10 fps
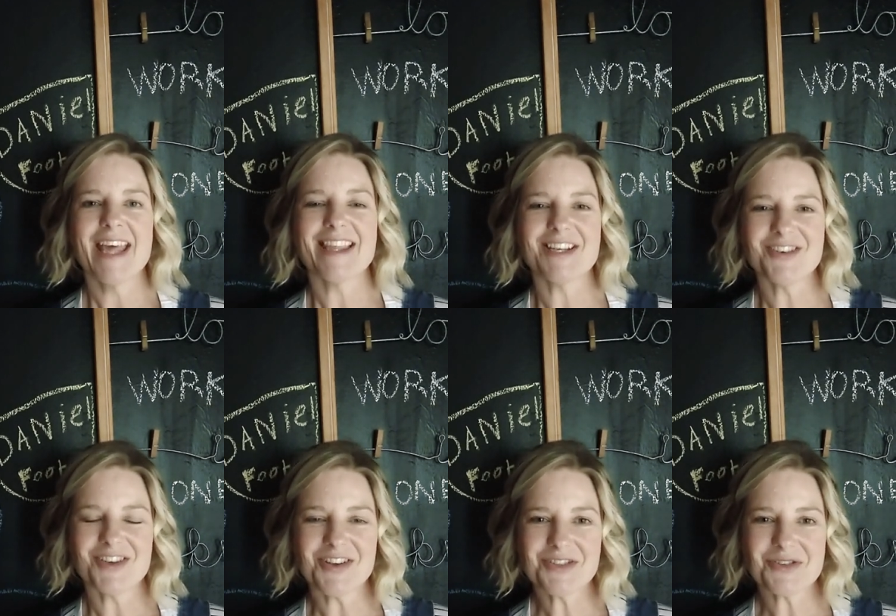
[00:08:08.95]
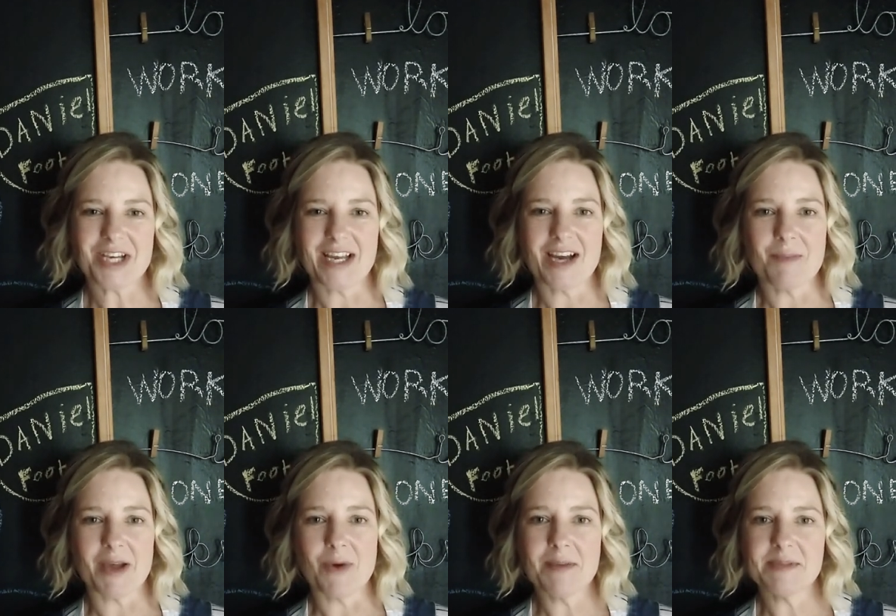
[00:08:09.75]
Then you can also check out
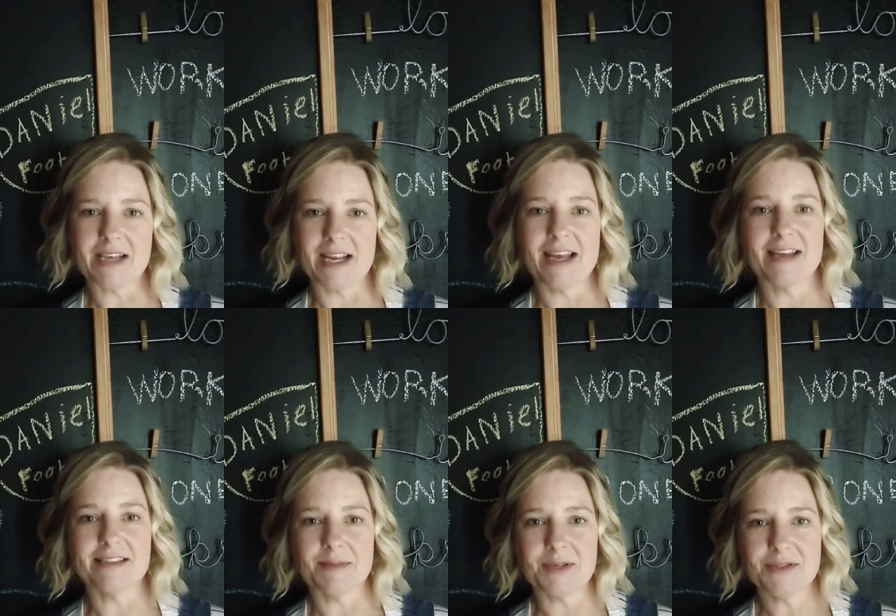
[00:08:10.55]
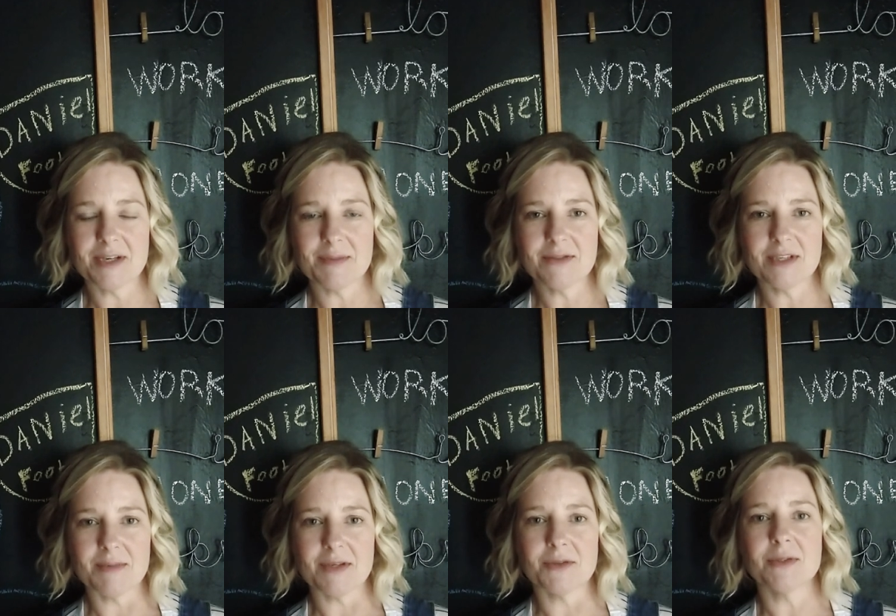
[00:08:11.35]
my website at
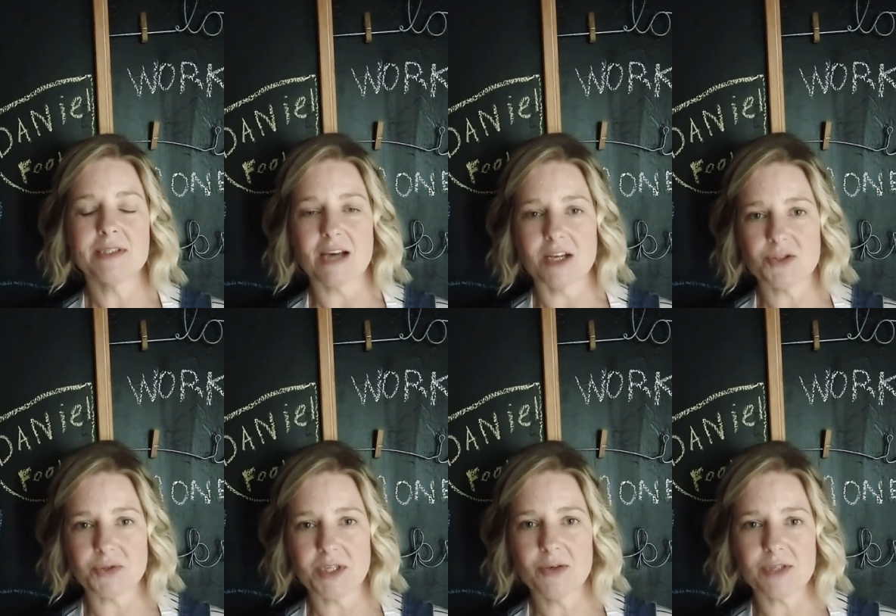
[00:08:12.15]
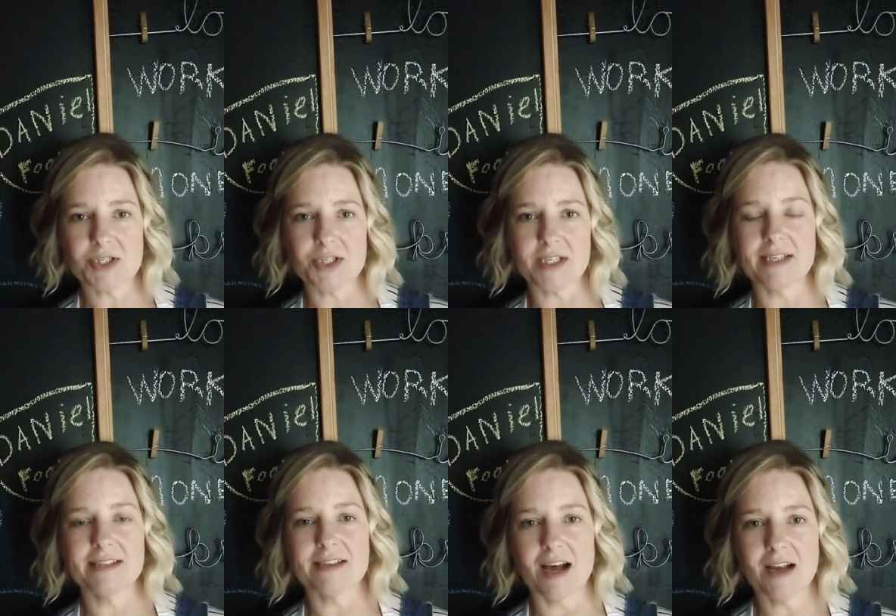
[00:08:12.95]

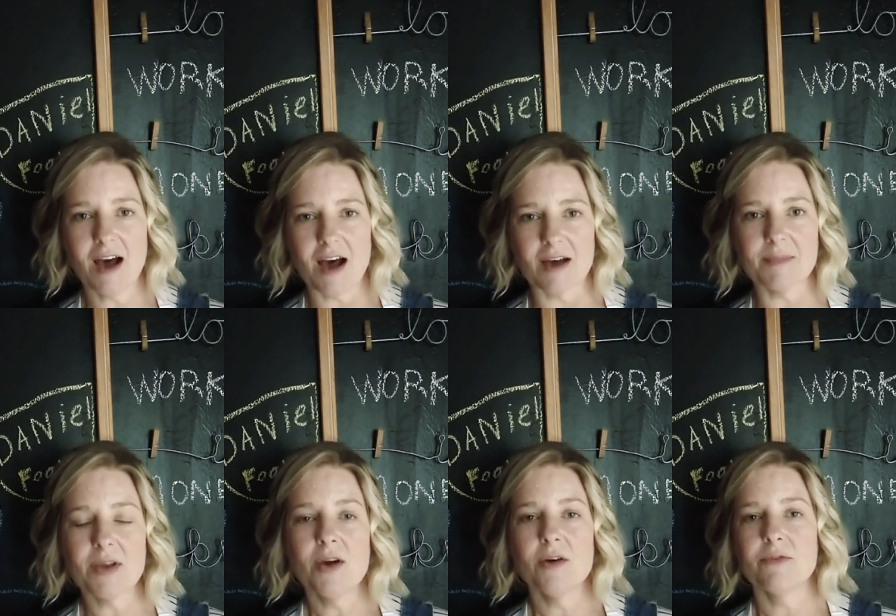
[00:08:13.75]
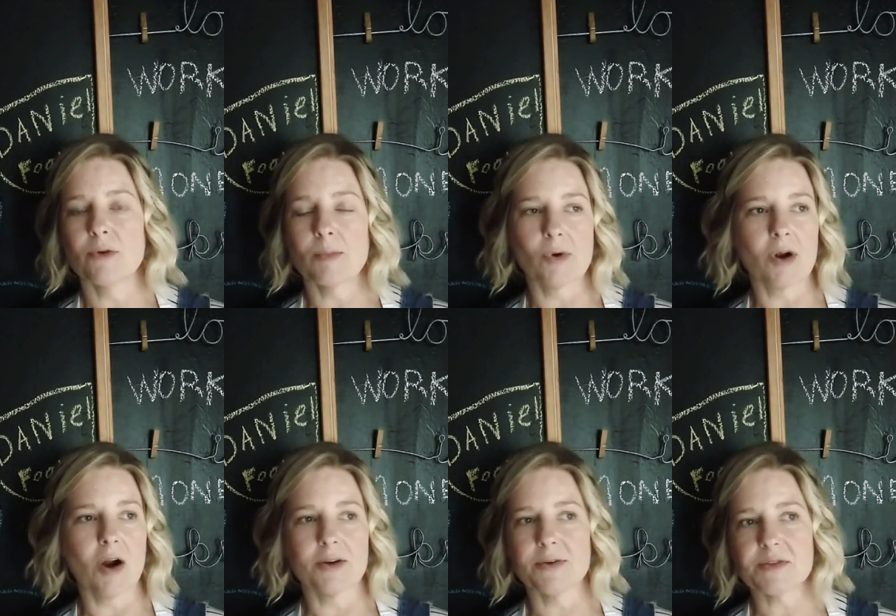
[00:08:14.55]
www.juliechristian.com for more
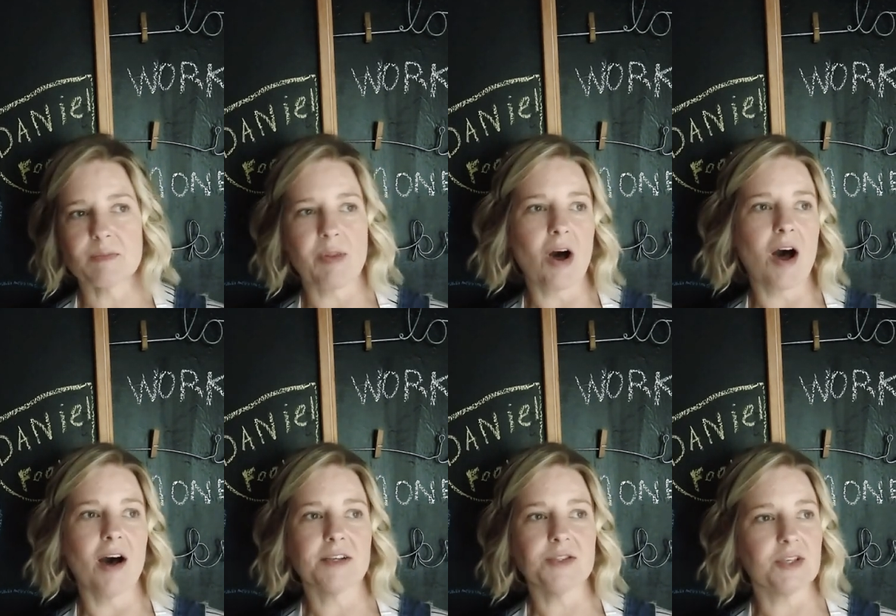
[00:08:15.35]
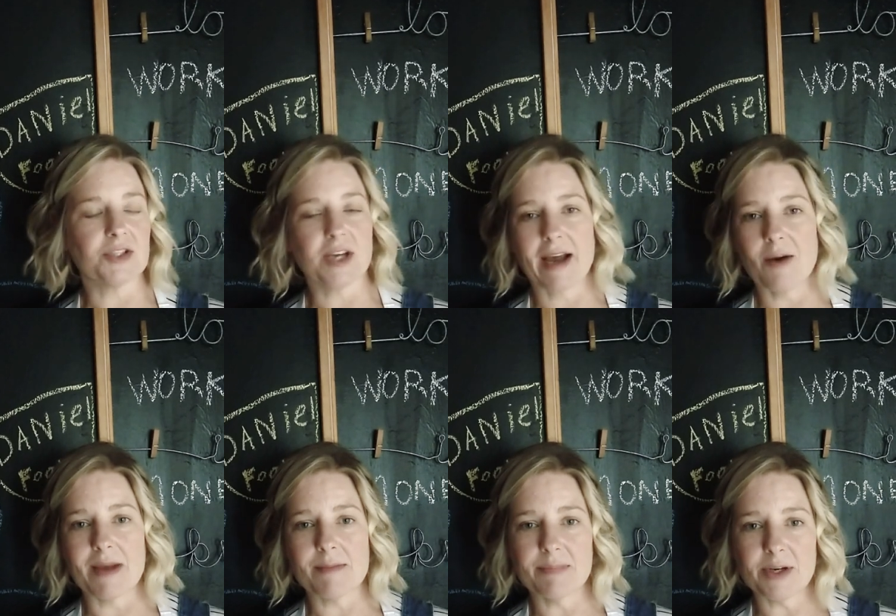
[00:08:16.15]
articles, blogs. You can check out
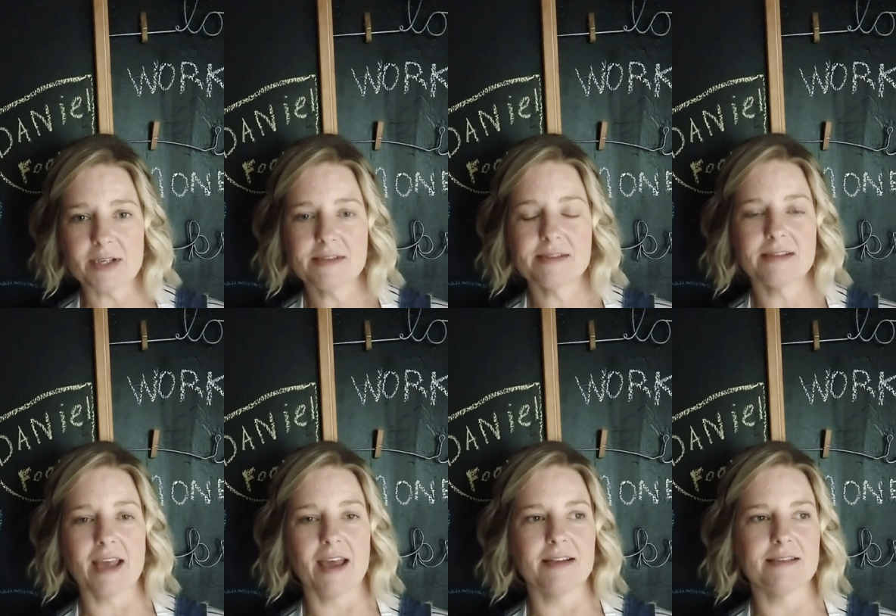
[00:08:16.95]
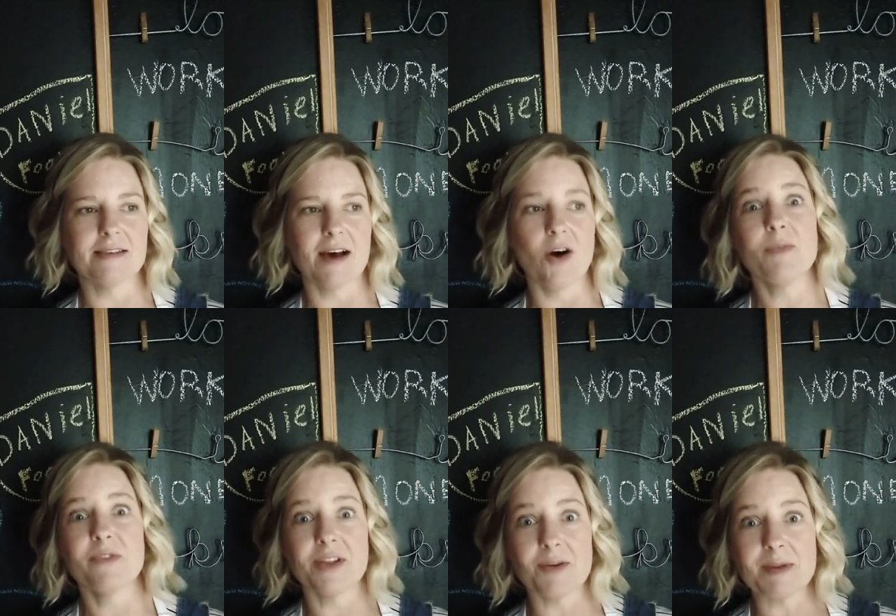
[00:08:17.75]
my books, and
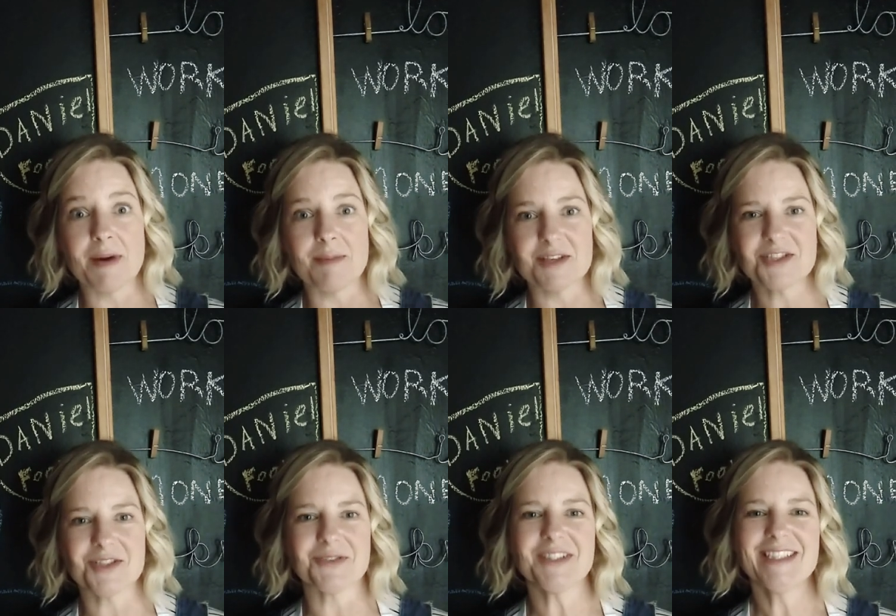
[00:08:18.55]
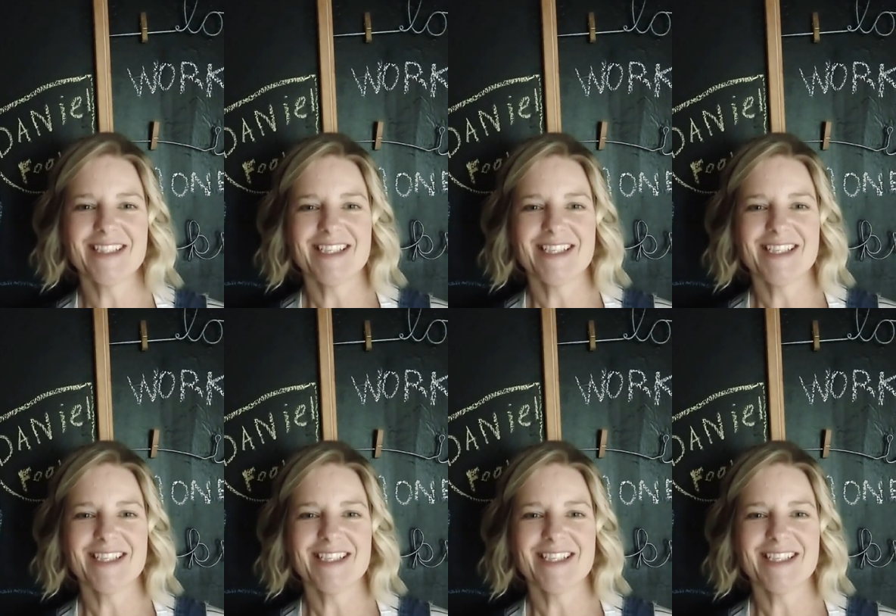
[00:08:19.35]
hopefully they'll be published soon.